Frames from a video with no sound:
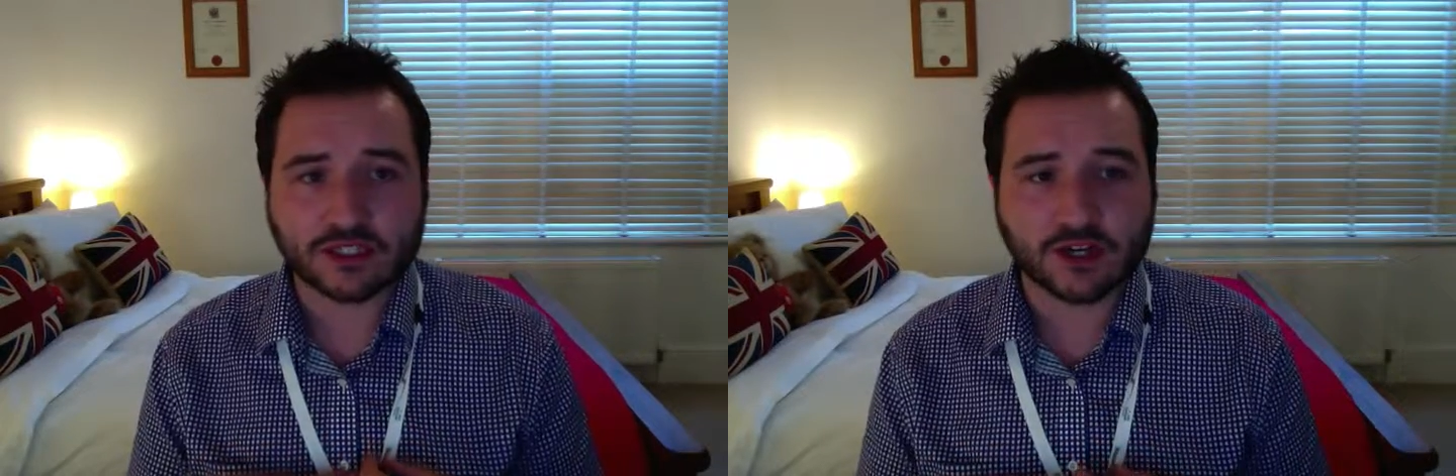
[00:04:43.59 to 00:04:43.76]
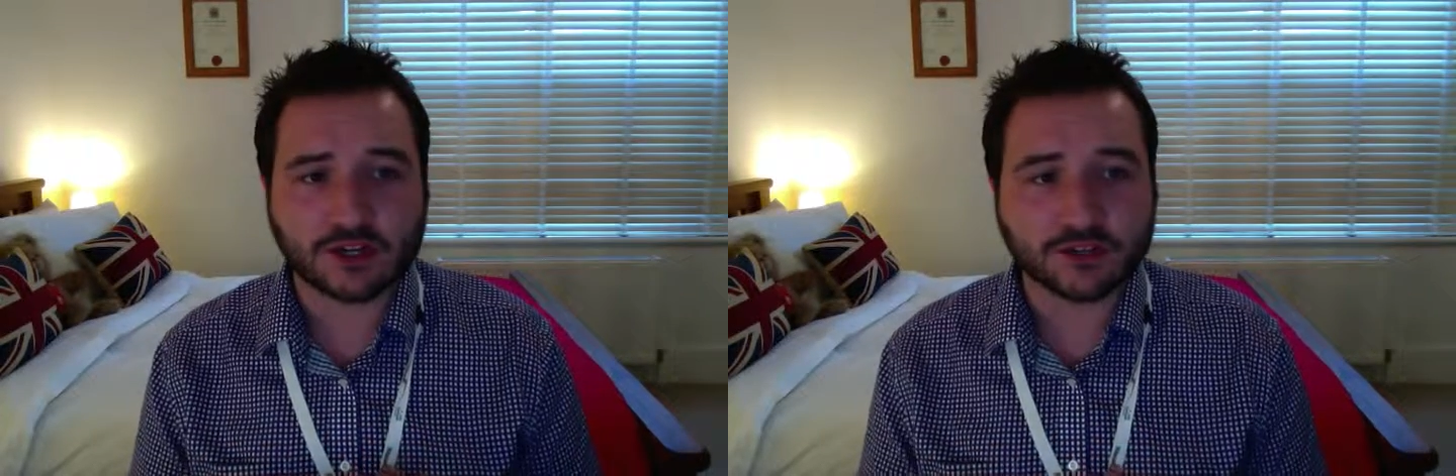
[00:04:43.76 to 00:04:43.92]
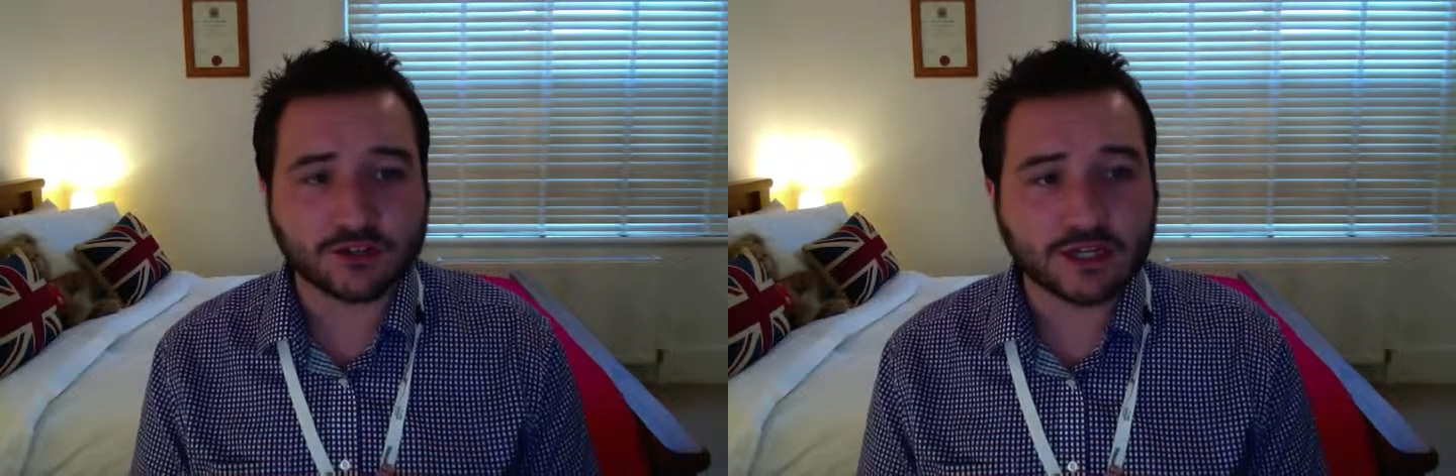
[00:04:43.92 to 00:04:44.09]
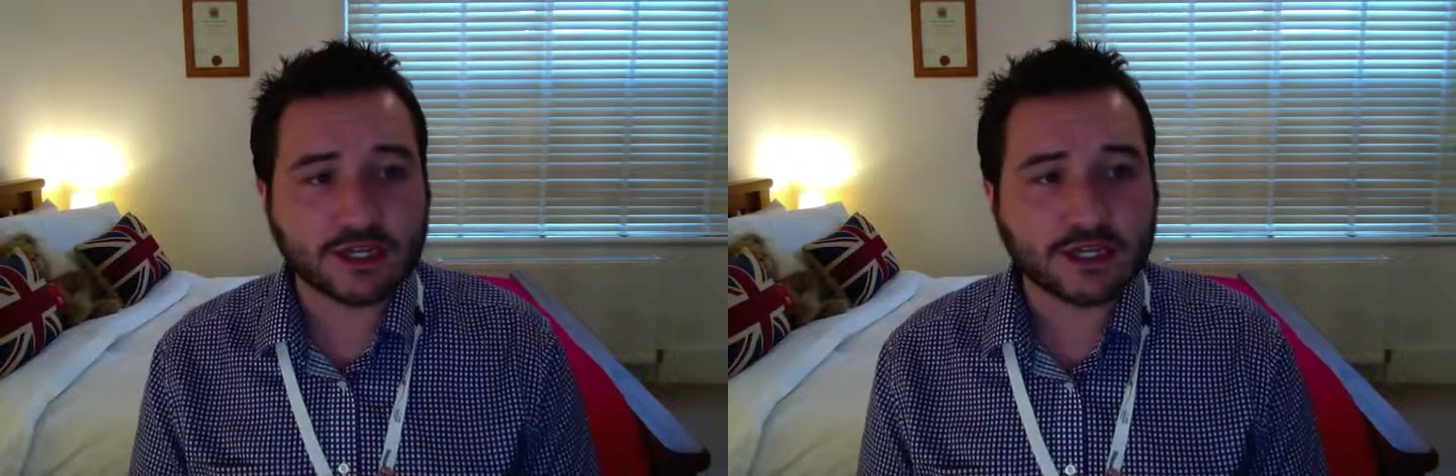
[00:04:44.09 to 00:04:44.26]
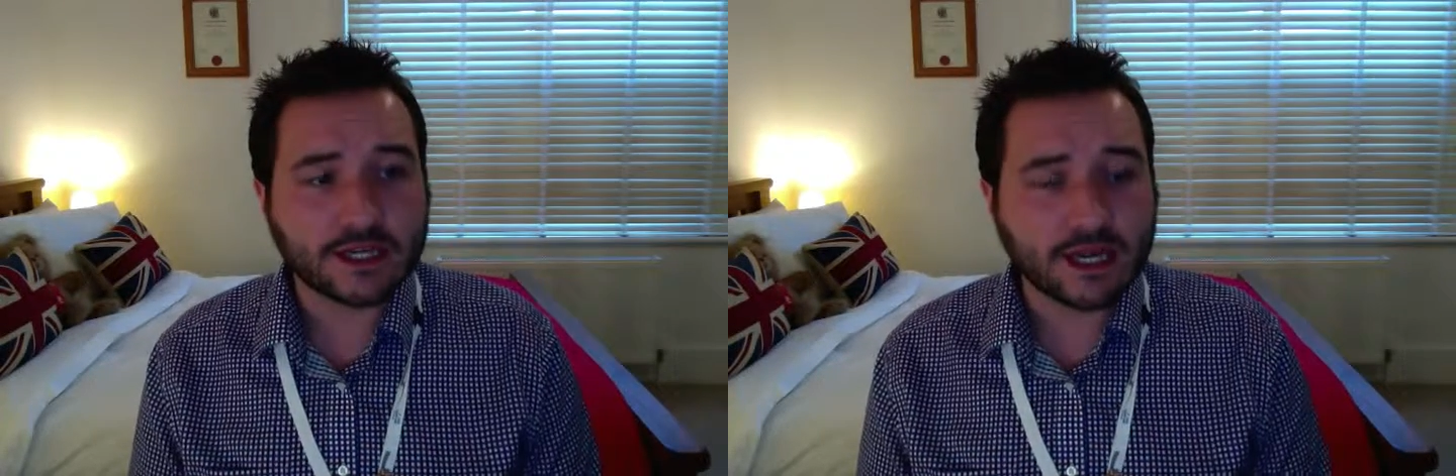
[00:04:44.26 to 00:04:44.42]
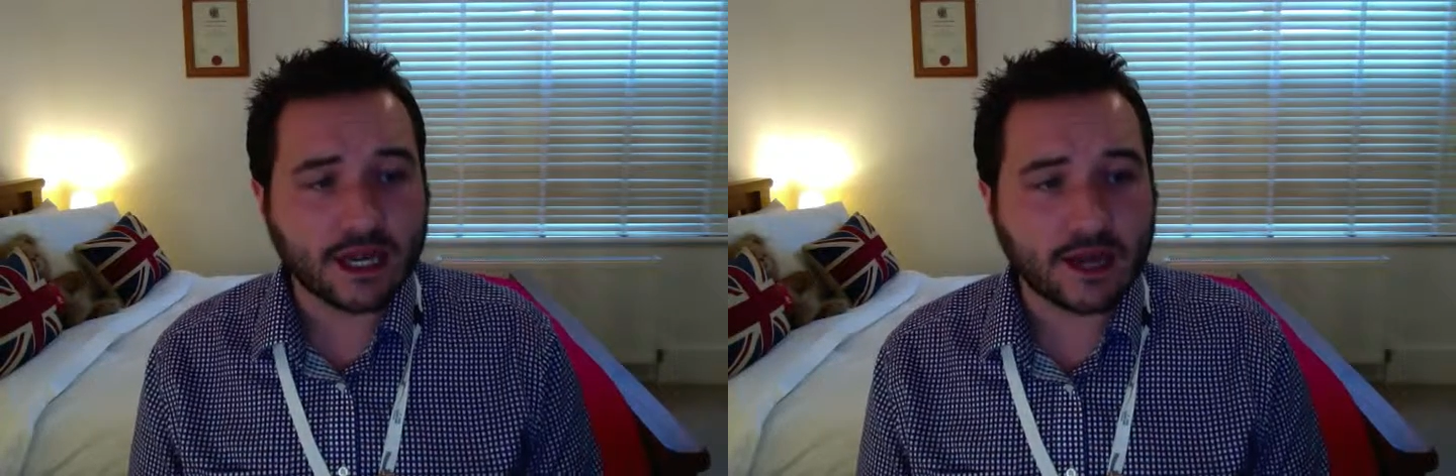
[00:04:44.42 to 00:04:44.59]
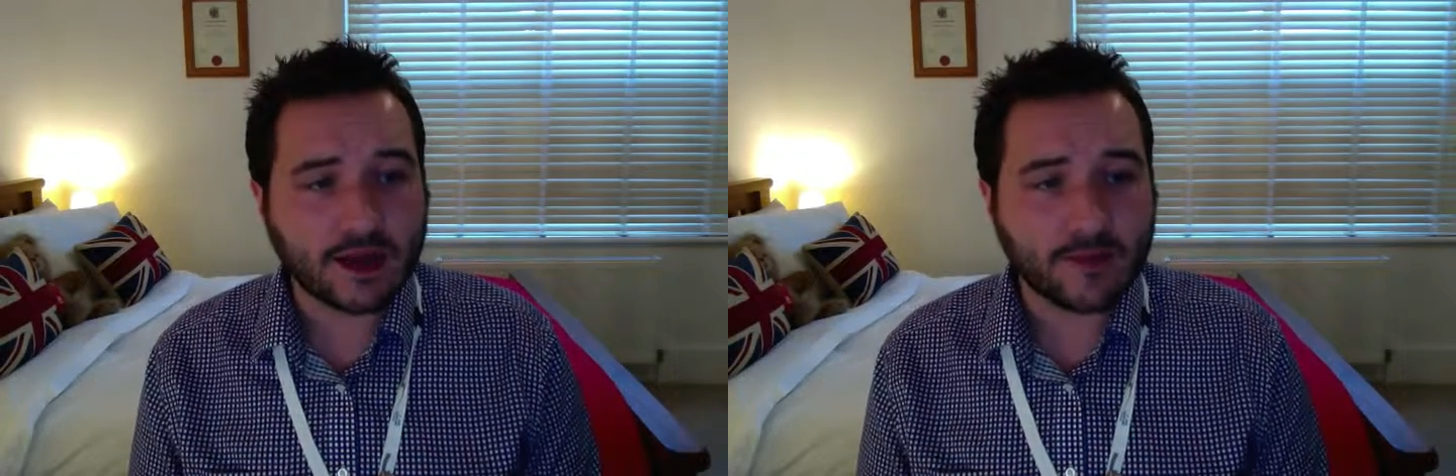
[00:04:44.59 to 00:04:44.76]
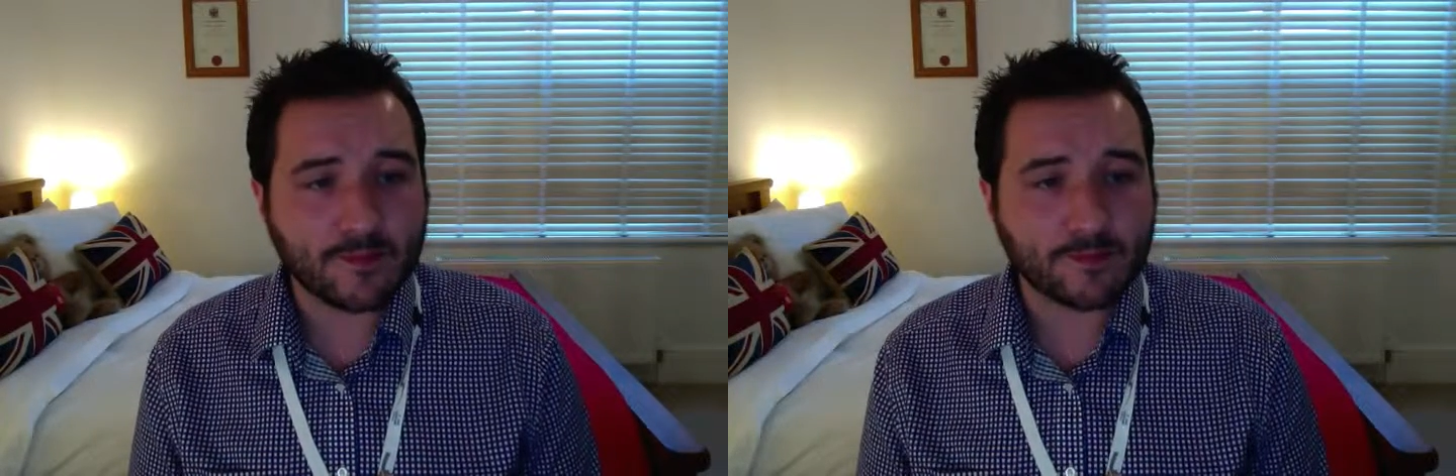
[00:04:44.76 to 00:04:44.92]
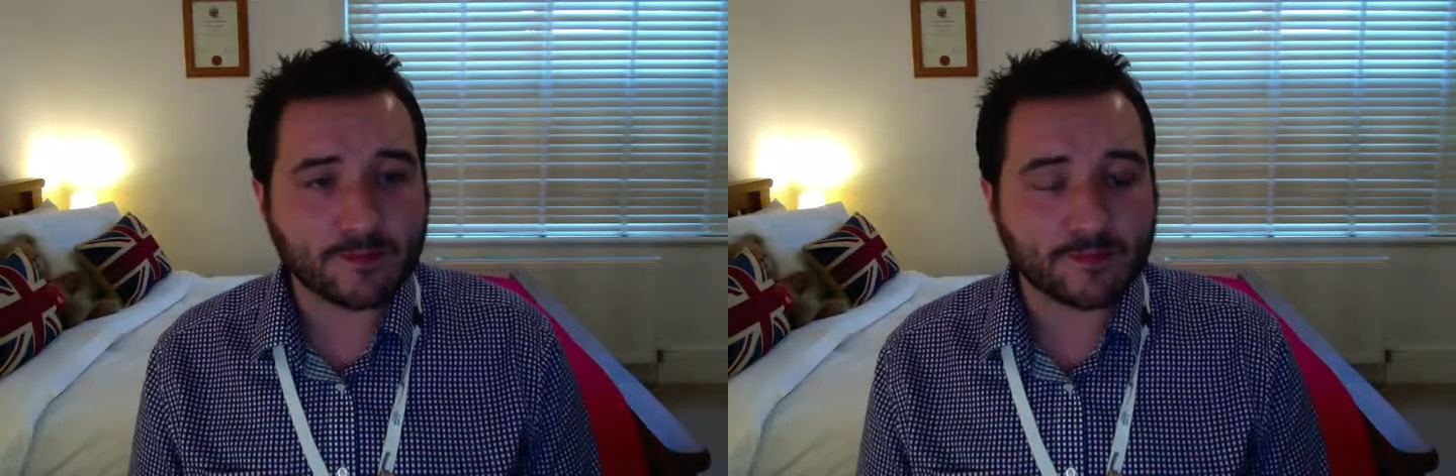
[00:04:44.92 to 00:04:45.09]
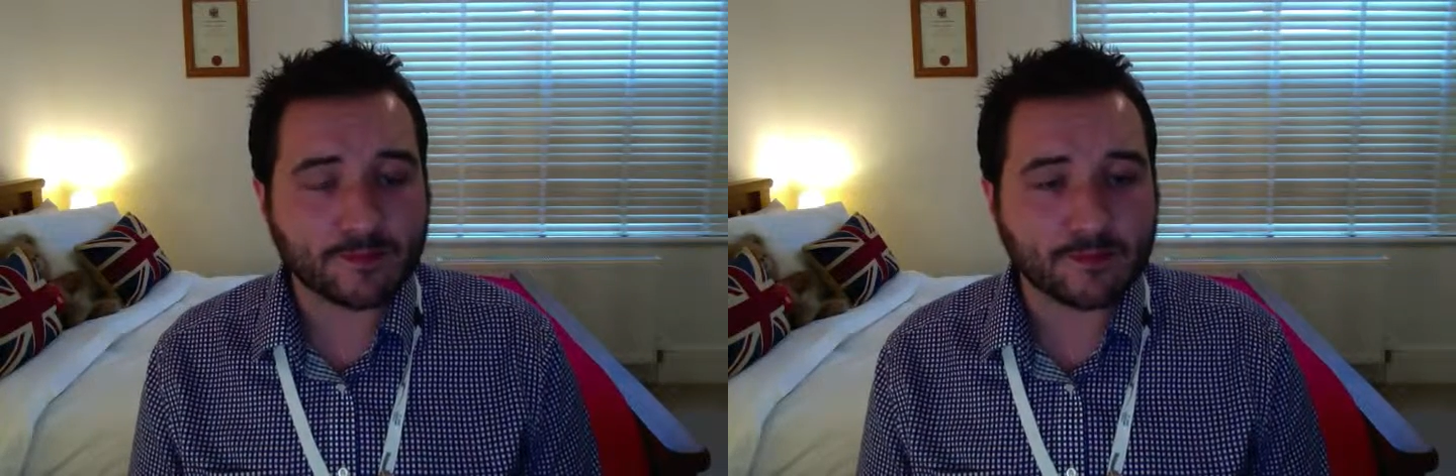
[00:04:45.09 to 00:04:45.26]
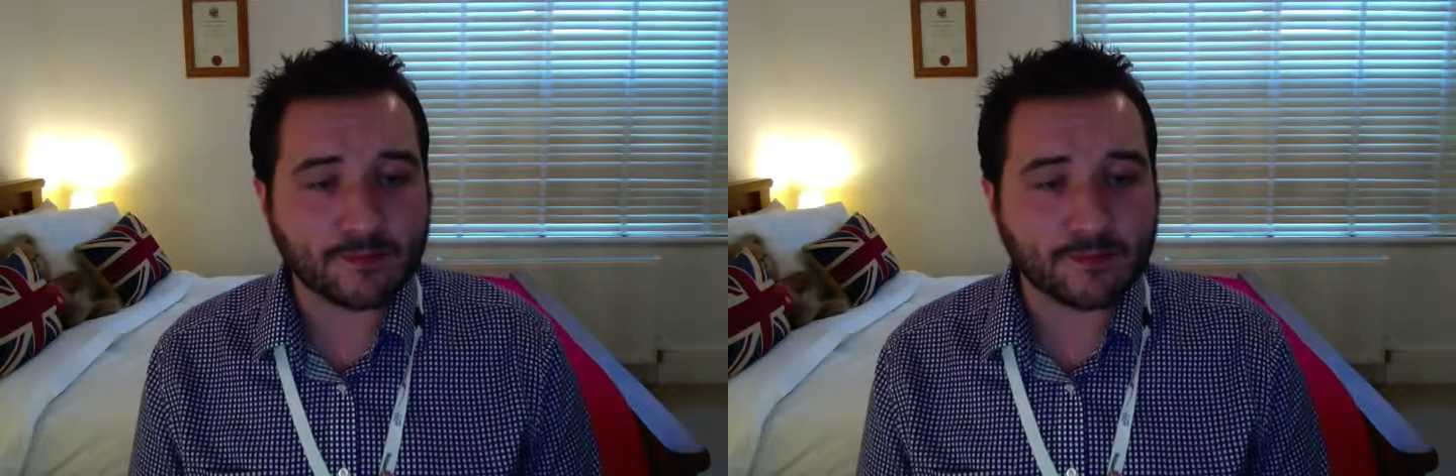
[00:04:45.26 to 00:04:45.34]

circles, um,